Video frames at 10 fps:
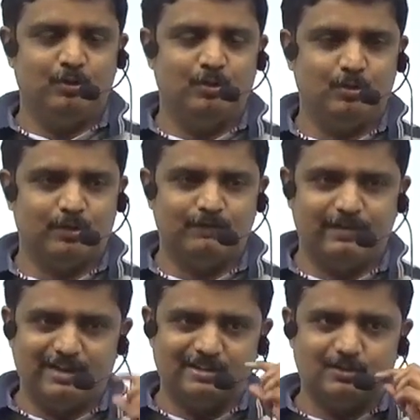Okay
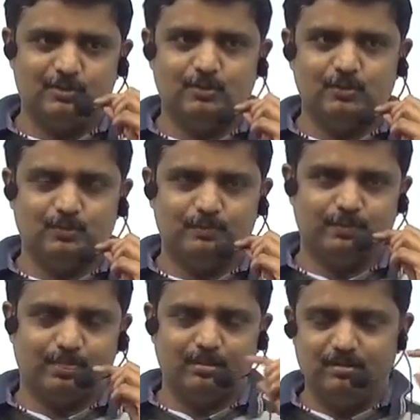friends, so
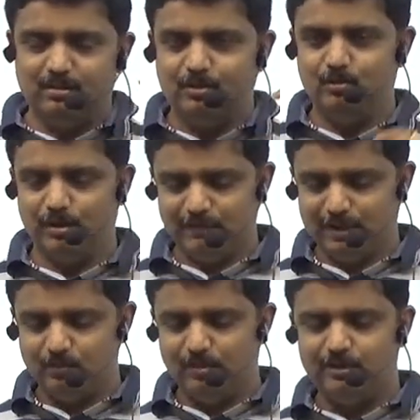today we
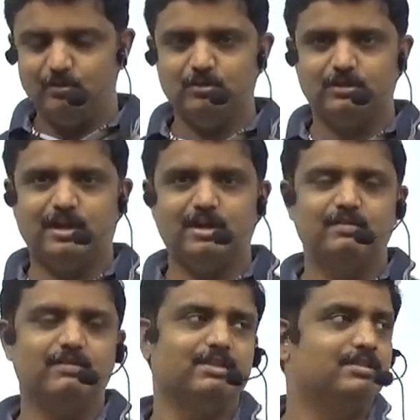are going to start
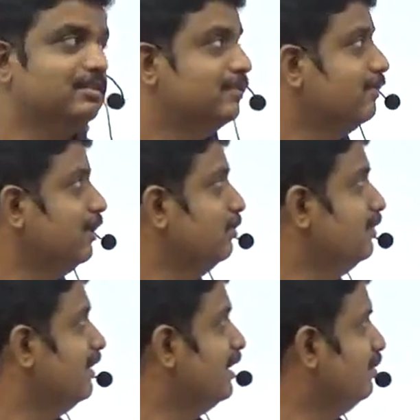with one of the
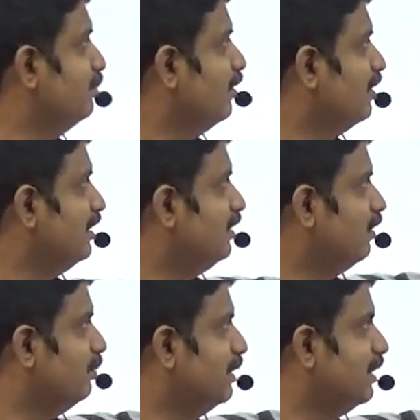very important
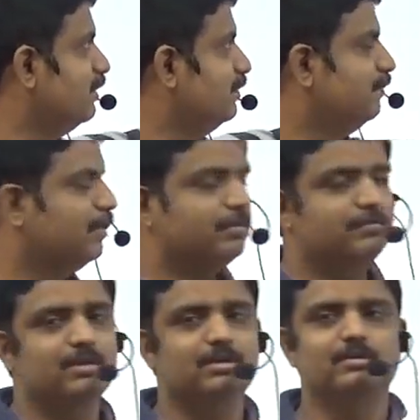topic from
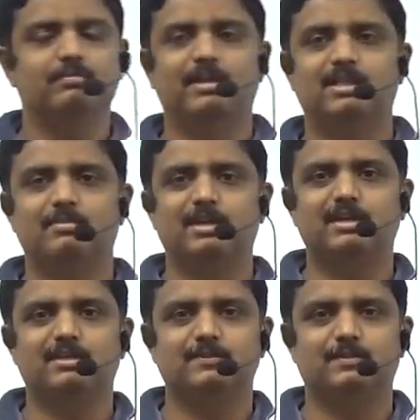our
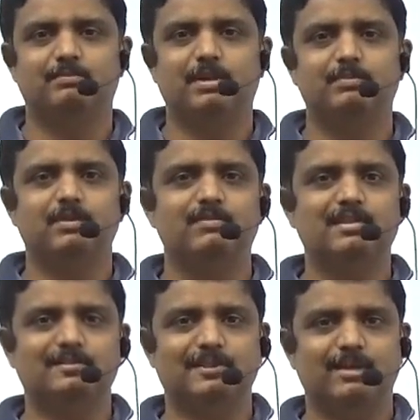mathematics paper
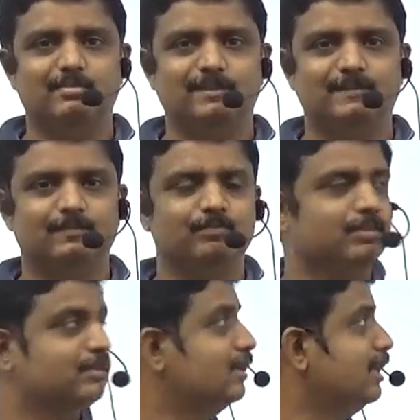1 syllabus.
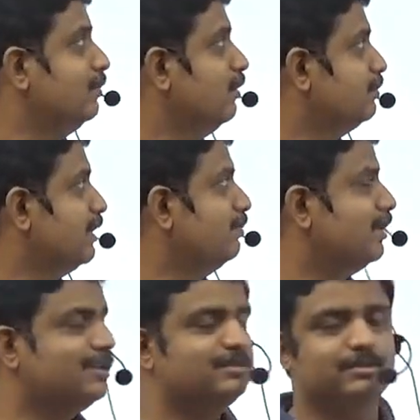The name of
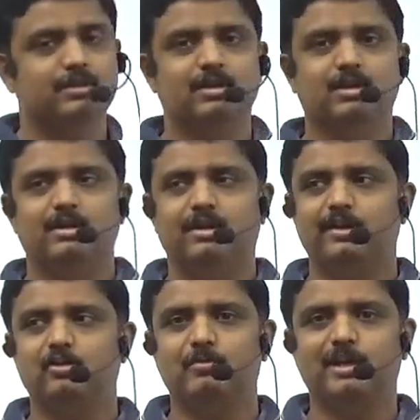chapter is
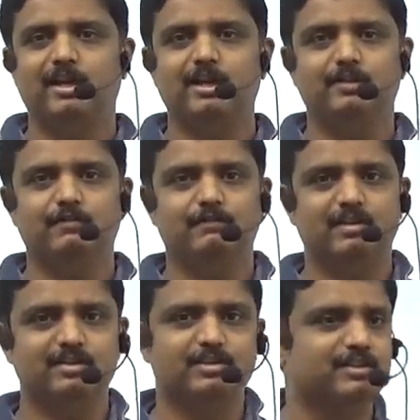Trigonometric
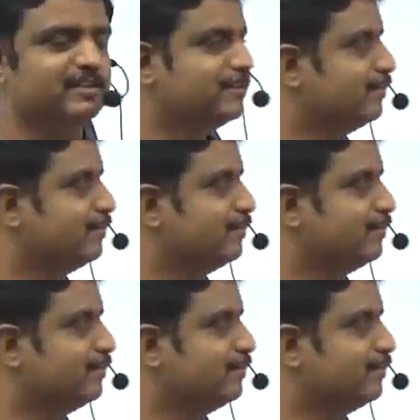Functions.